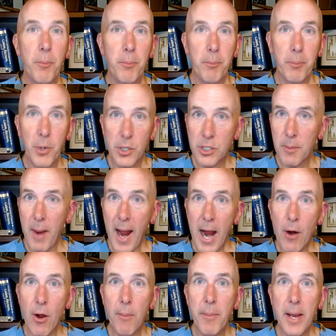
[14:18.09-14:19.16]
put some
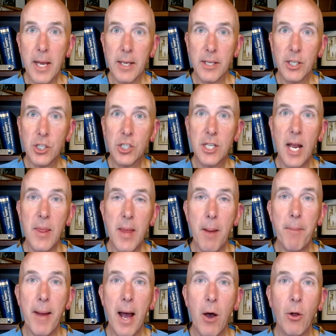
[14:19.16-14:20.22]
air up in, distend that
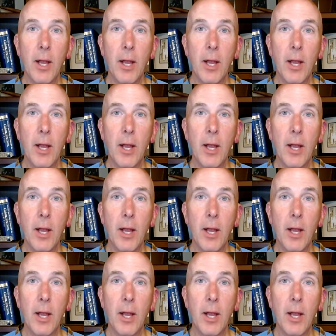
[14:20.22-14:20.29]
bowel,